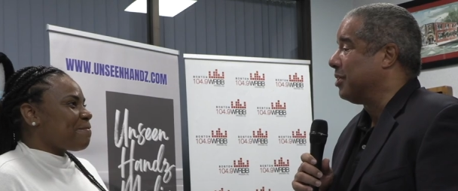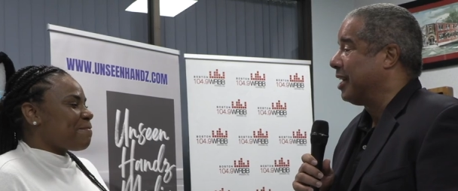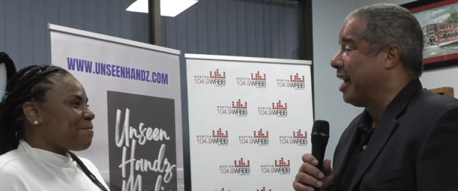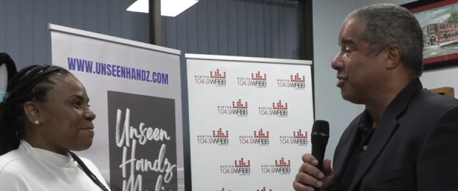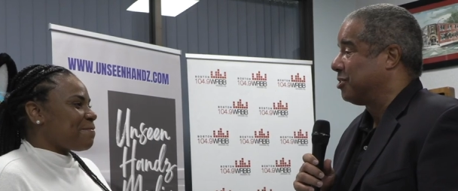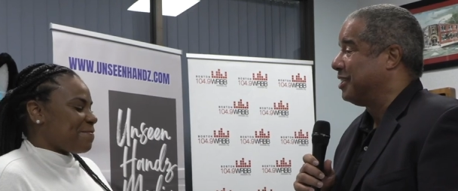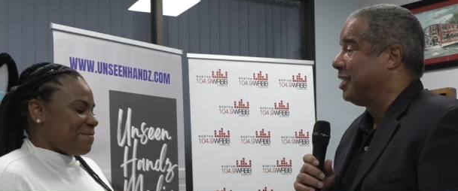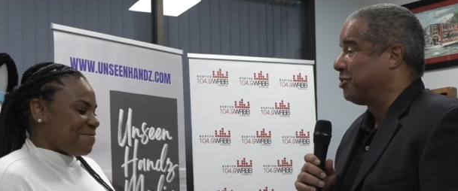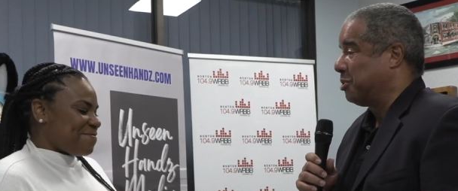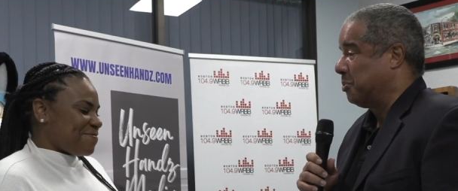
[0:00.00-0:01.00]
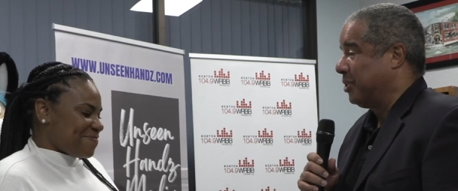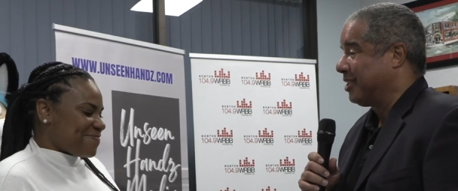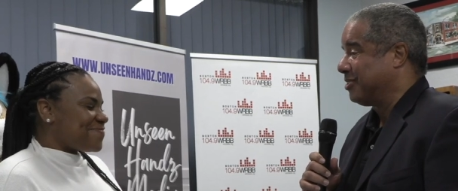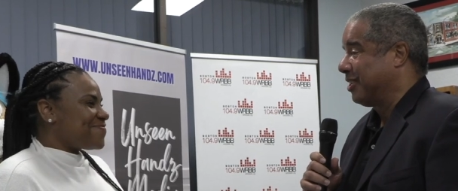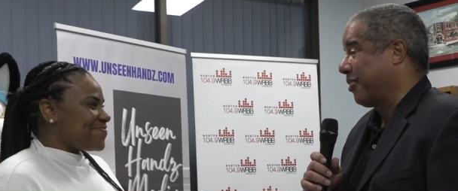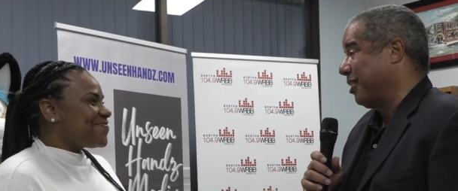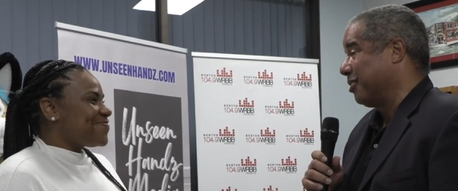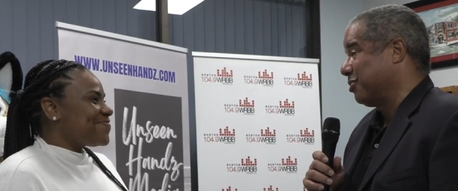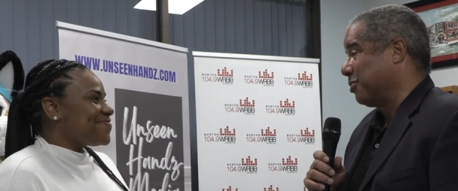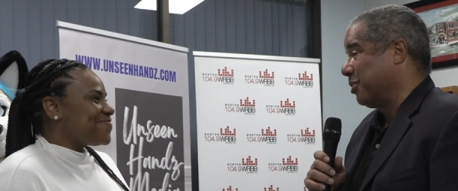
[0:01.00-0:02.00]
Speaker 1: to actually get your book because I think
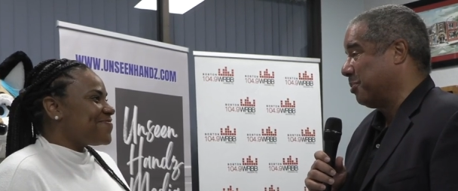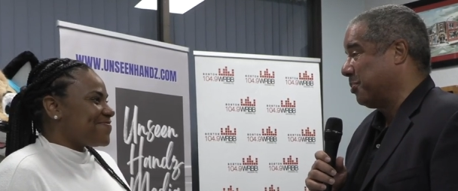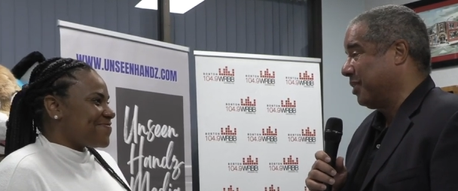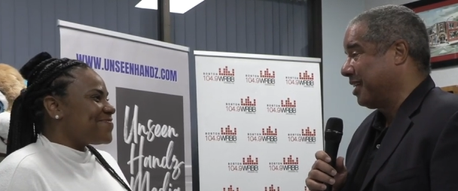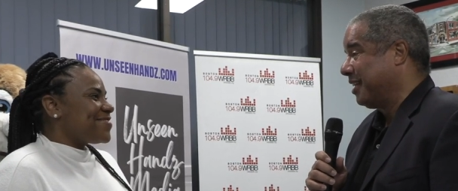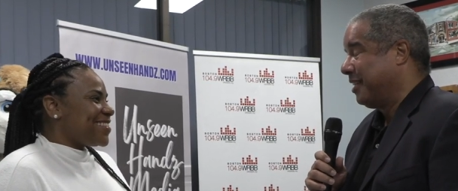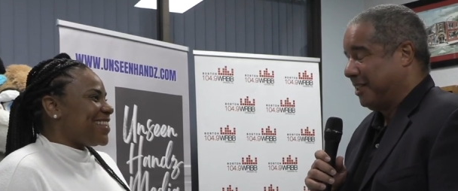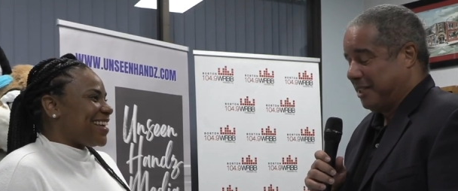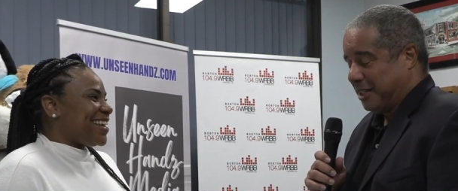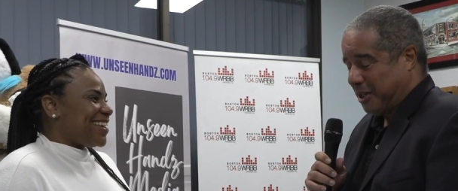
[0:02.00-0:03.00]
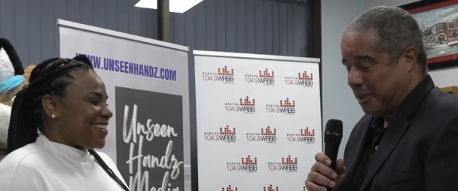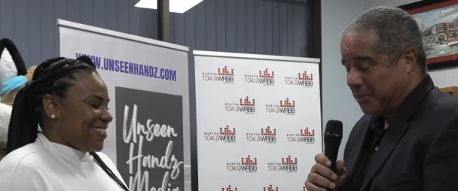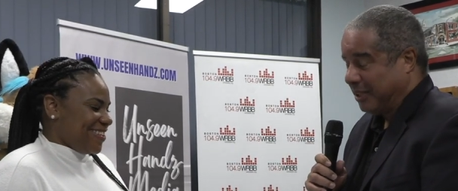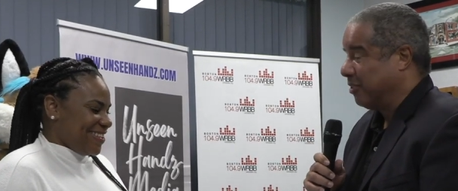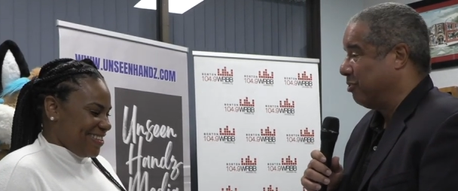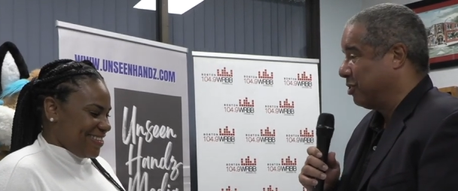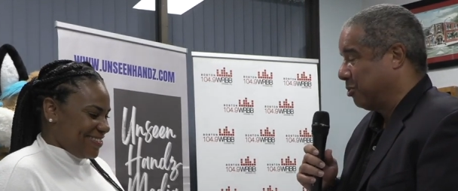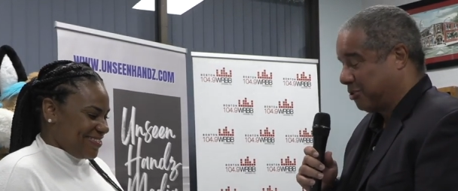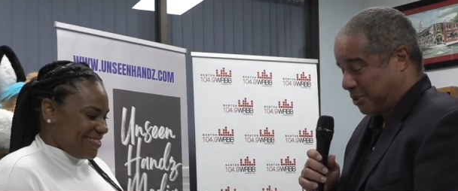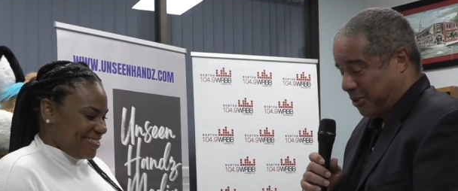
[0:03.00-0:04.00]
it's a great book. Um, and the
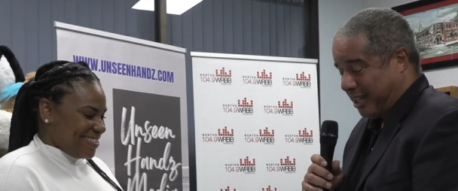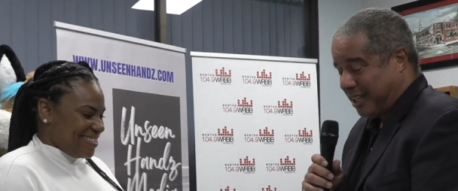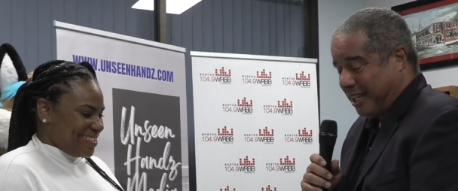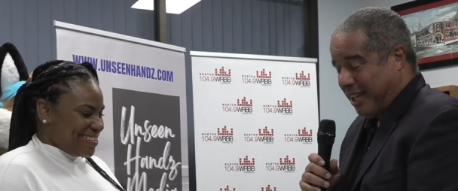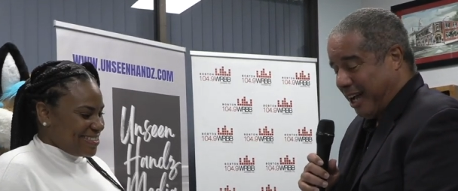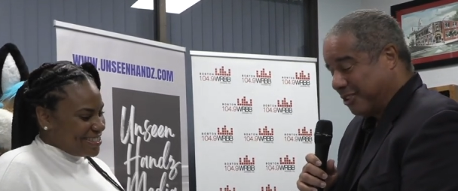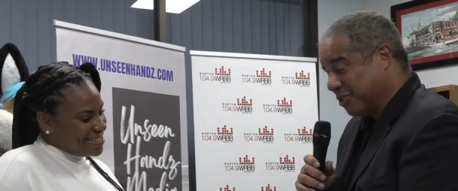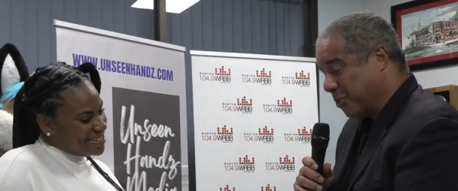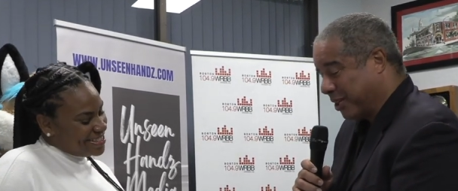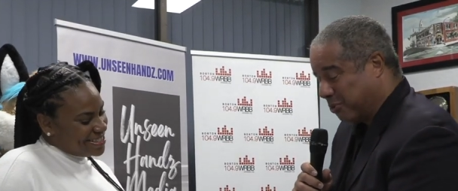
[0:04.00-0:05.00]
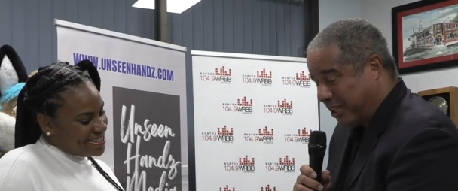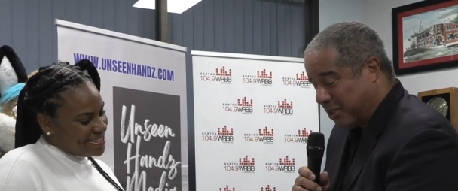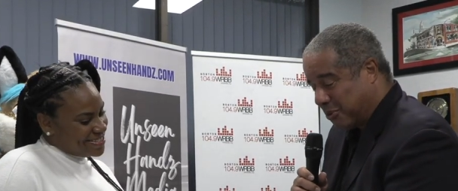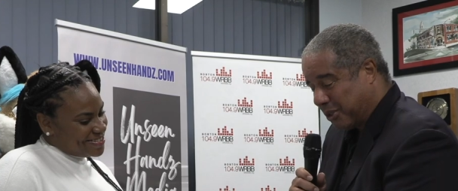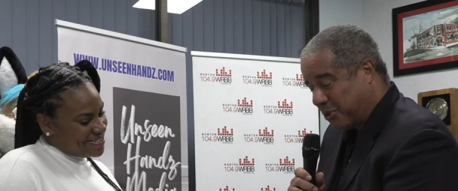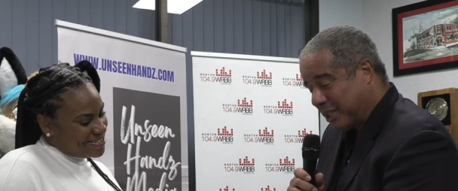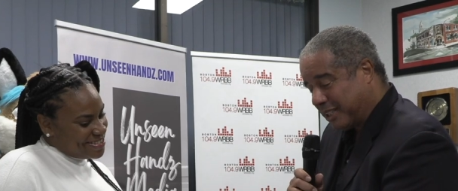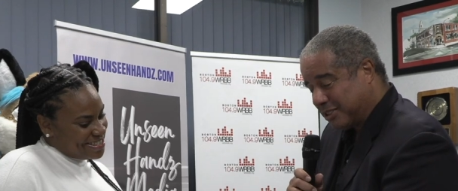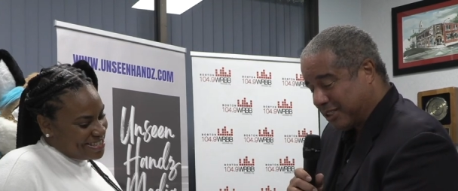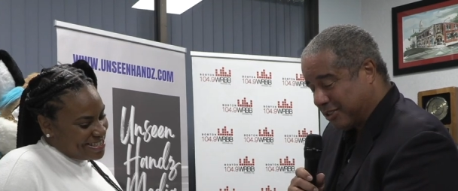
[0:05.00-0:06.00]
visuals are great. I just want to read it real quick.
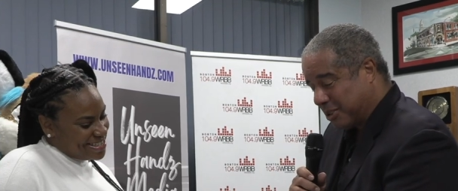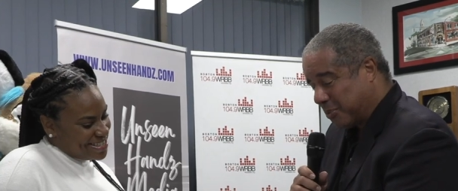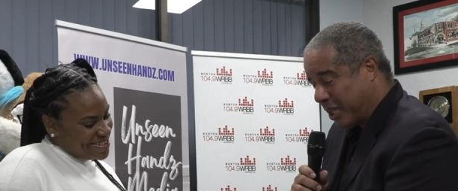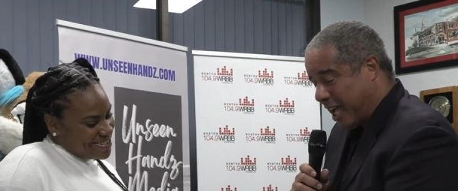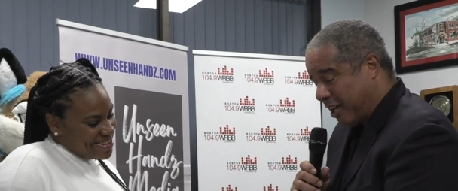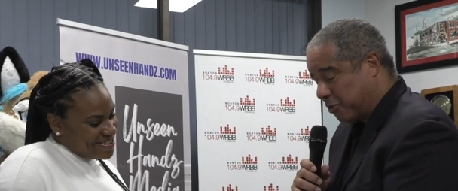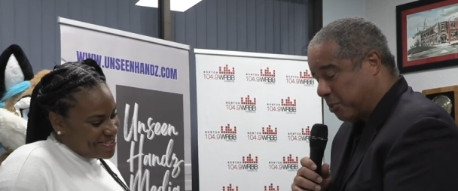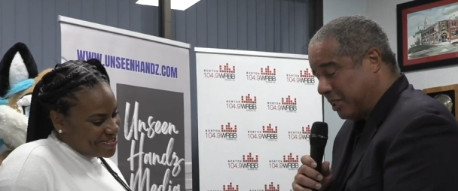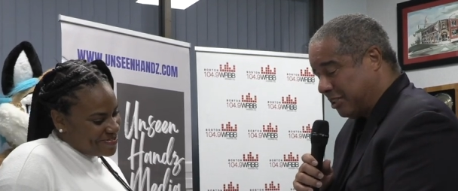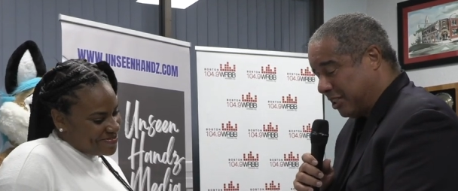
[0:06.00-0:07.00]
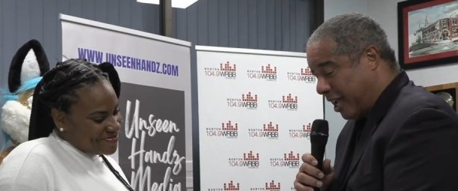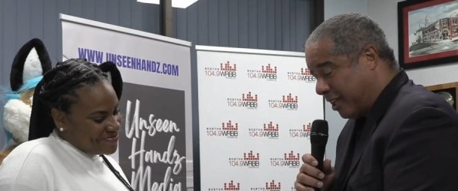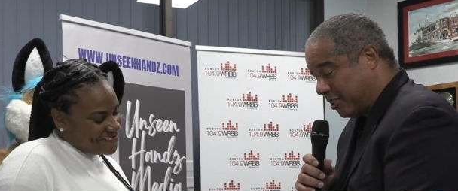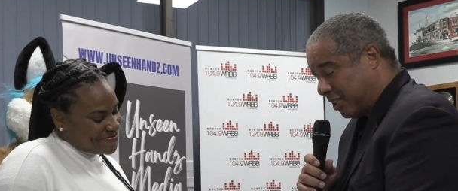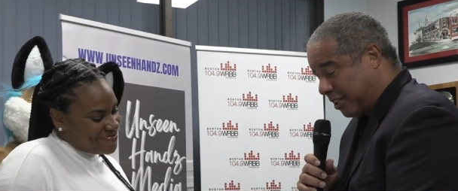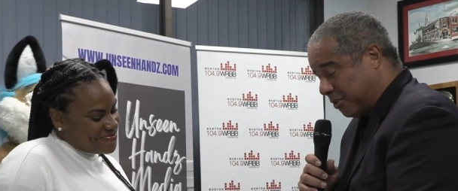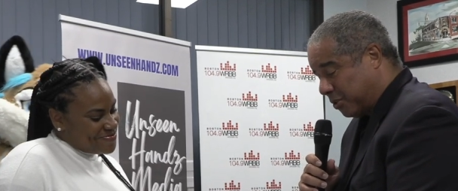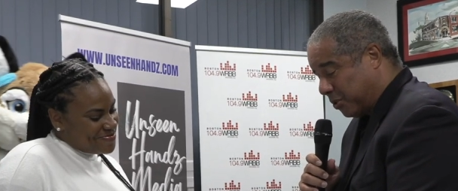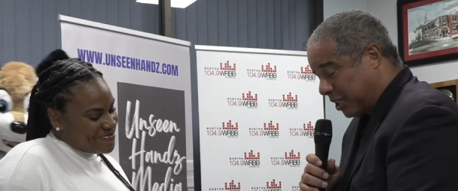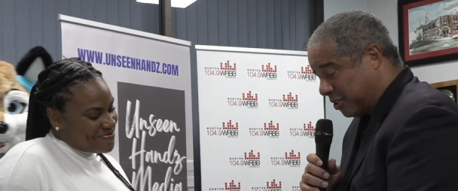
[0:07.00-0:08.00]
It says, on behalf of BCA Executive
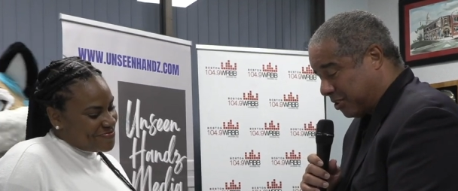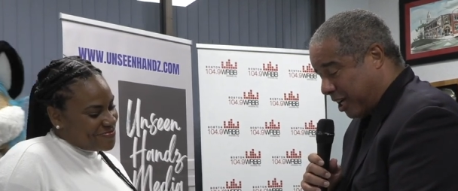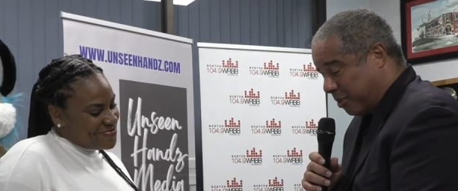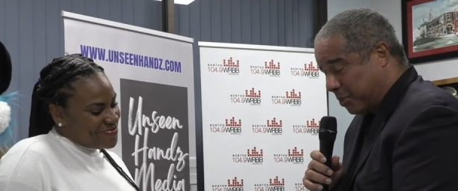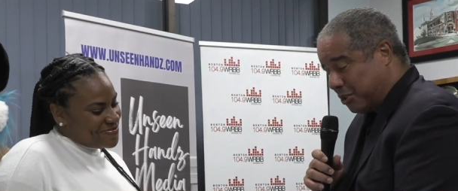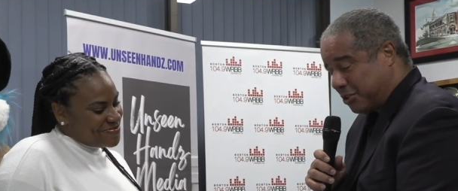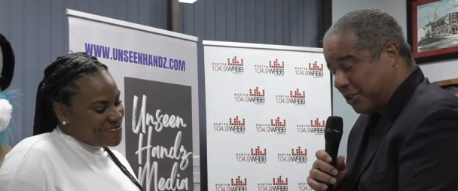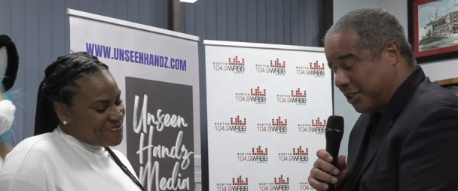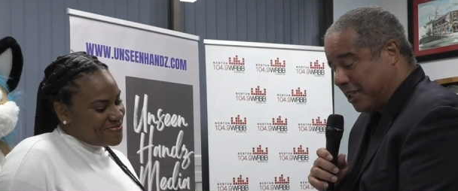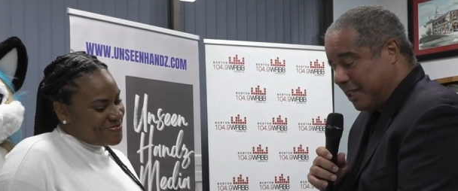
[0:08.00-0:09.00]
Director Scott Mercer